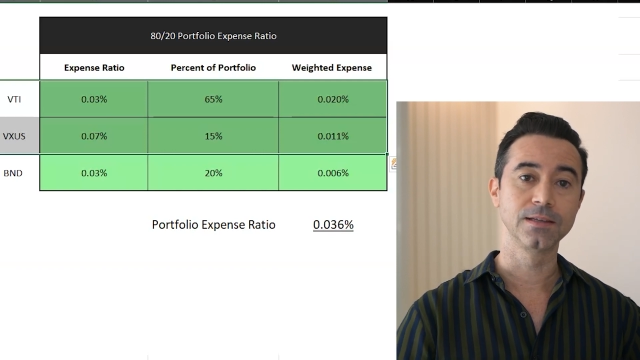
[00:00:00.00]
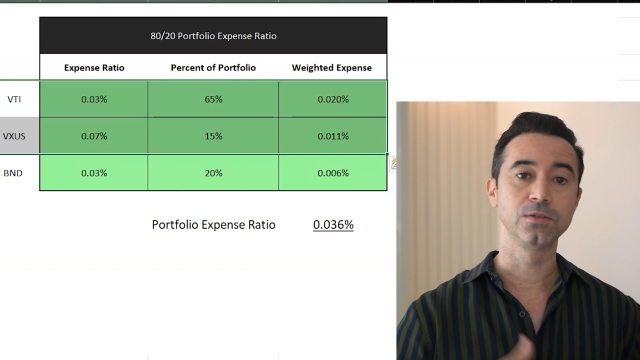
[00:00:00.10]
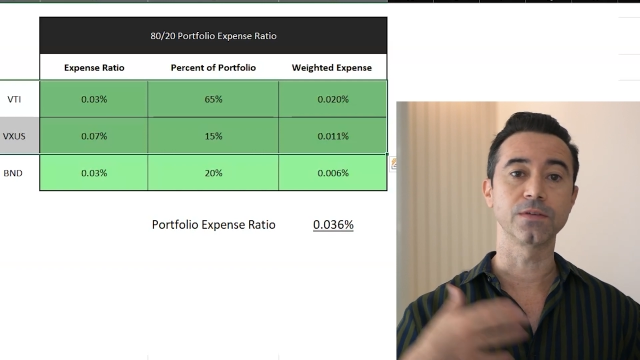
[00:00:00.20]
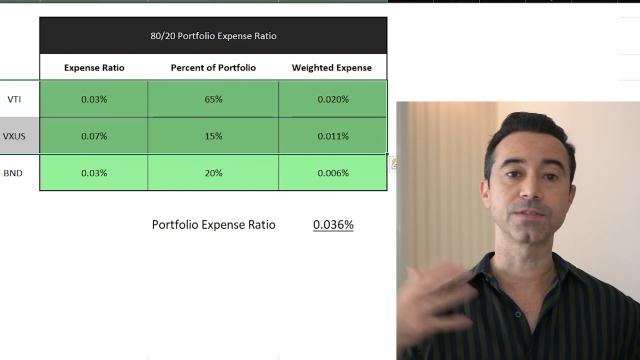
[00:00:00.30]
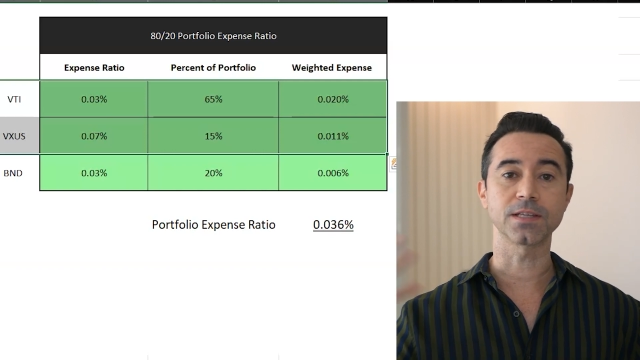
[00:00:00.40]

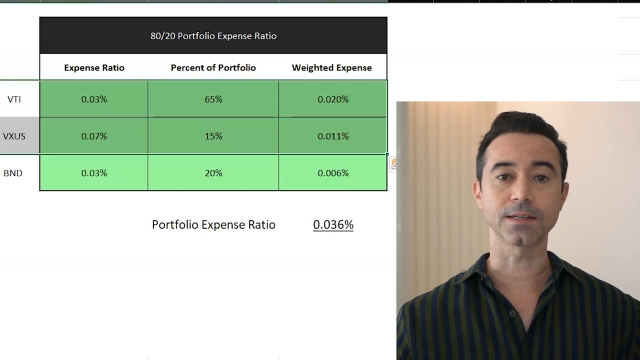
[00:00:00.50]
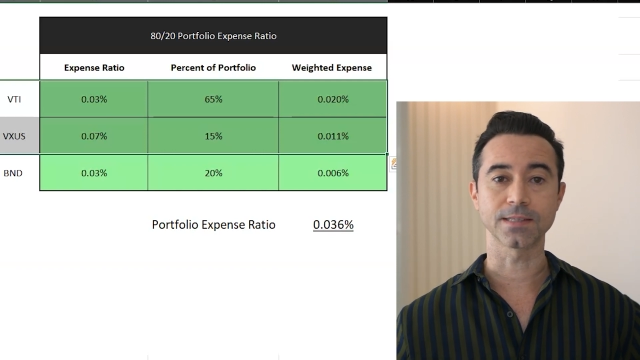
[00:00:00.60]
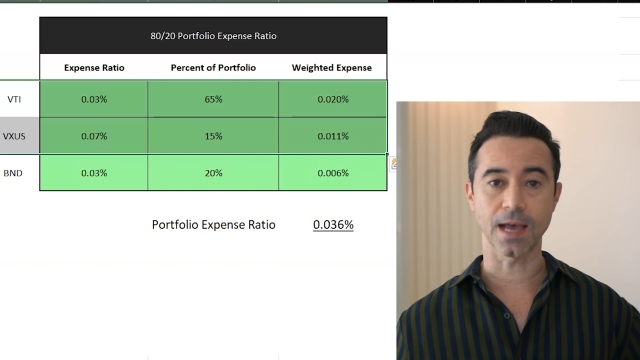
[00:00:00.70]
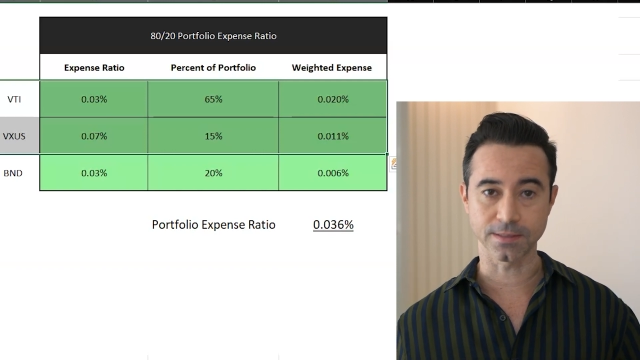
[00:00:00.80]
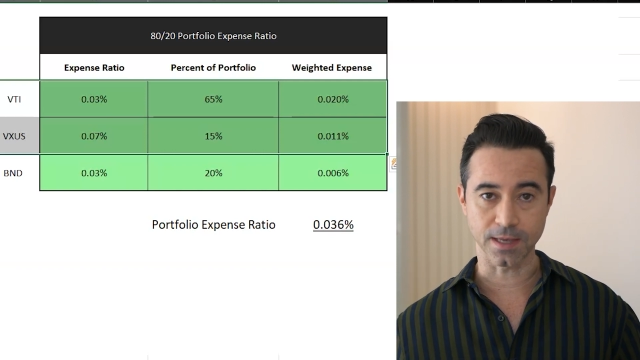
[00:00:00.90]
you have stocks
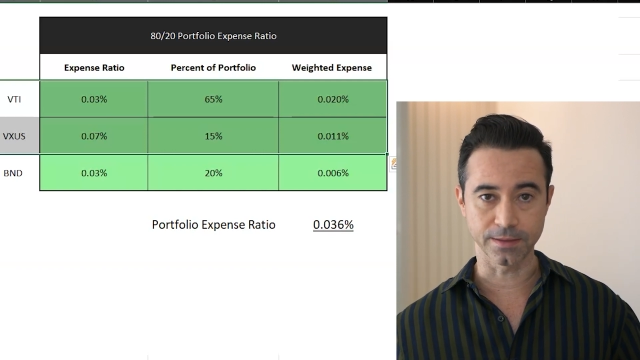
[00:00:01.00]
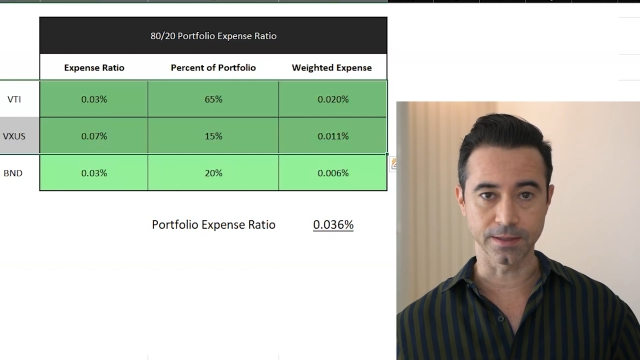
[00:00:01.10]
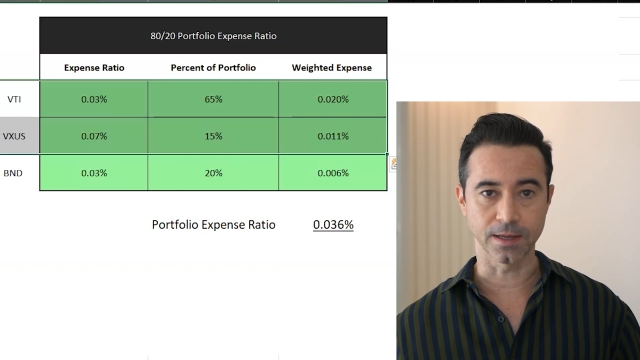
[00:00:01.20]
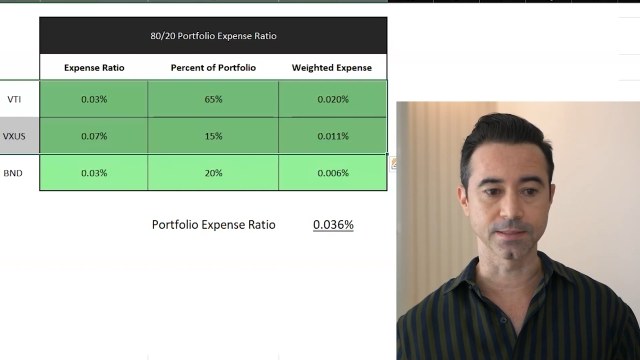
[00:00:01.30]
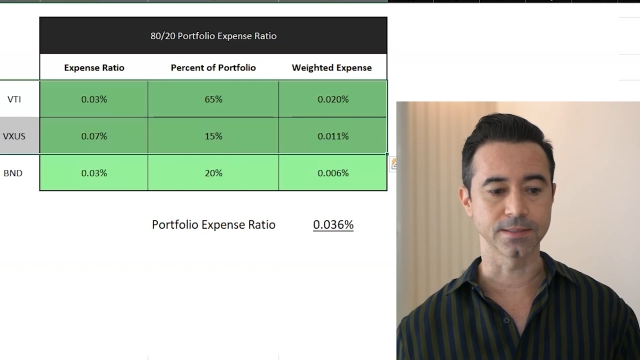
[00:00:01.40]
outside the
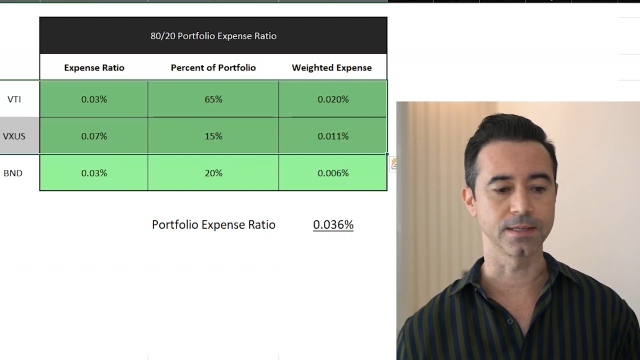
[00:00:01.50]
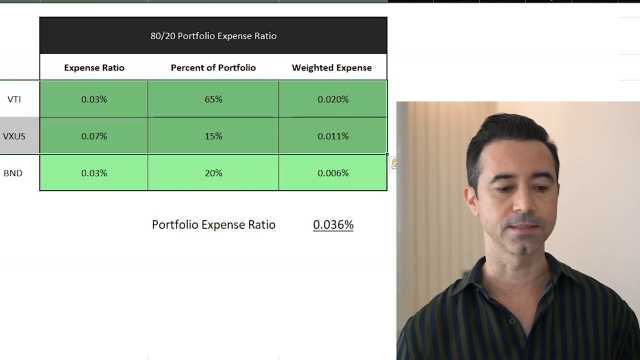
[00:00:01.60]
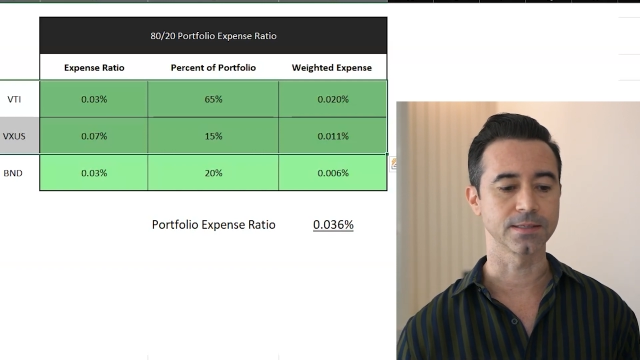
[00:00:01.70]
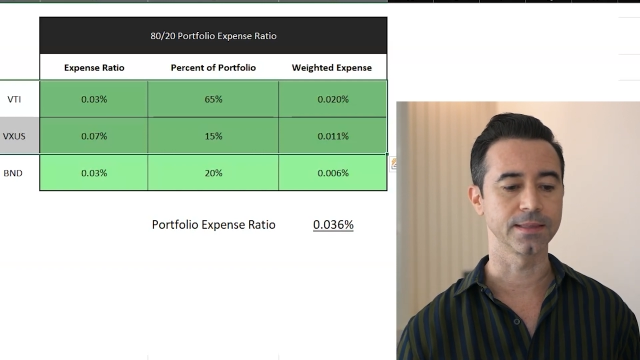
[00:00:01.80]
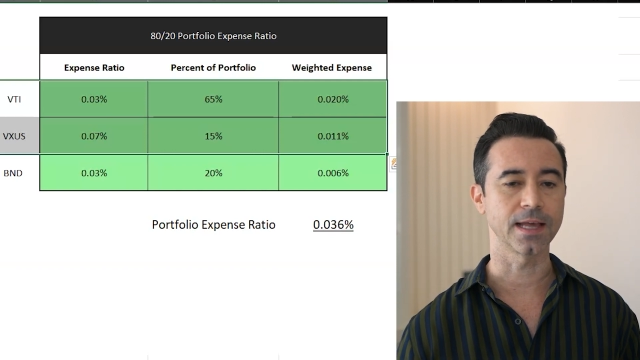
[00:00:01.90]
United
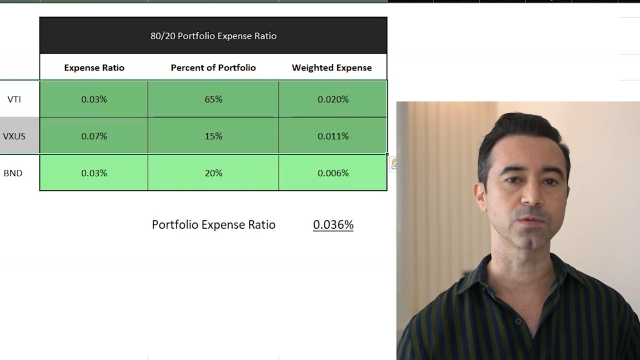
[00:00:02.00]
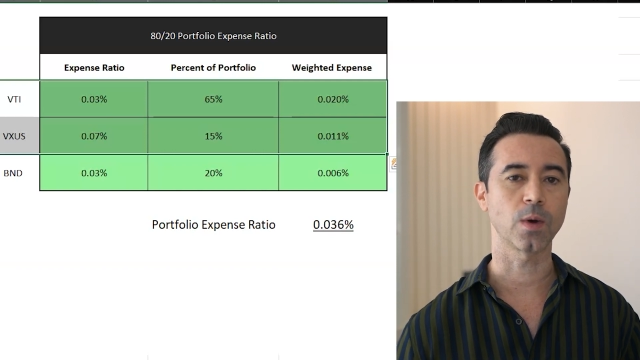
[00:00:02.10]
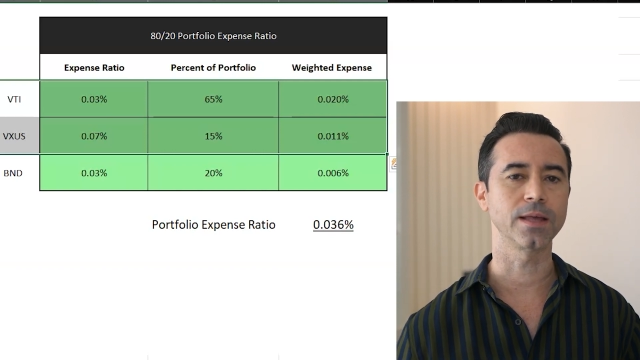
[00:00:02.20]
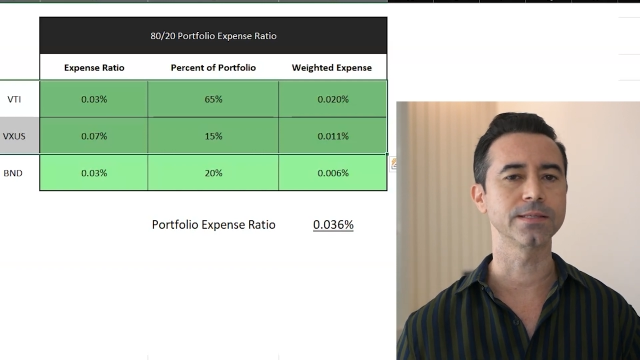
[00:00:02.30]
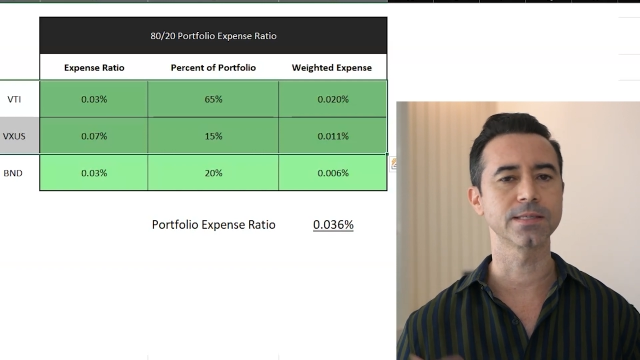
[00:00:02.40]
States, and that's
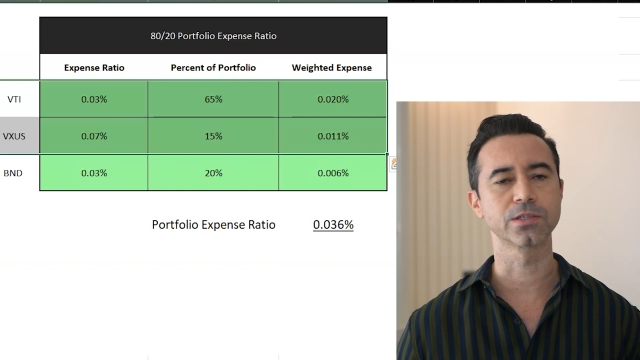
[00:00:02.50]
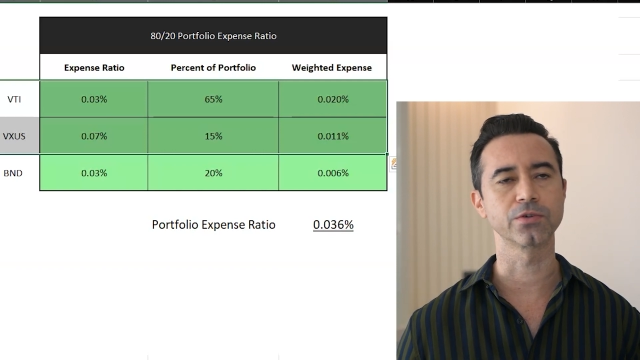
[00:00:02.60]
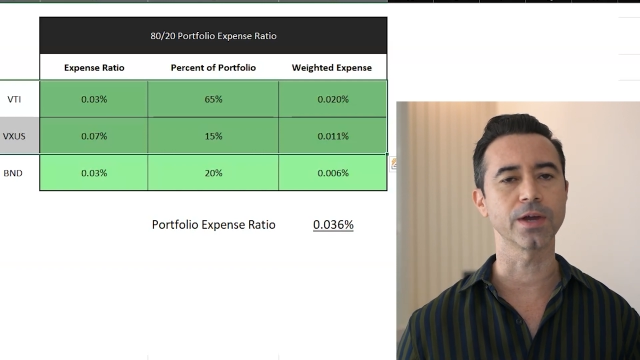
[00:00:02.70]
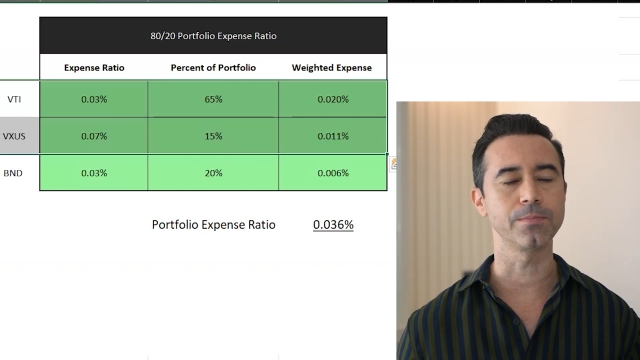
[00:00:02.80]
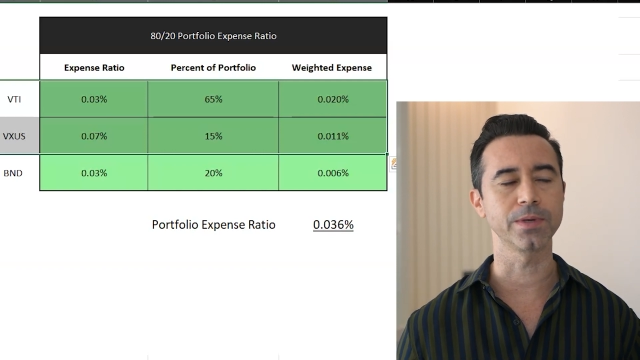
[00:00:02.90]
why this is
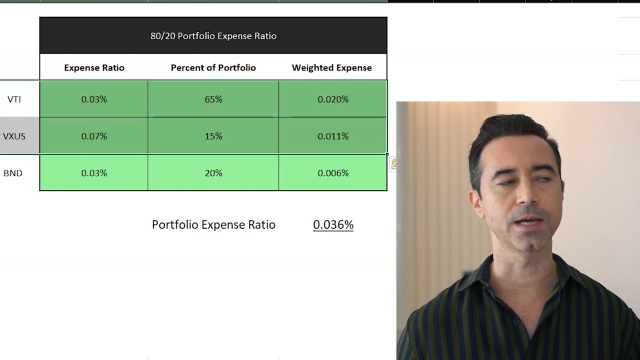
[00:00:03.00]
great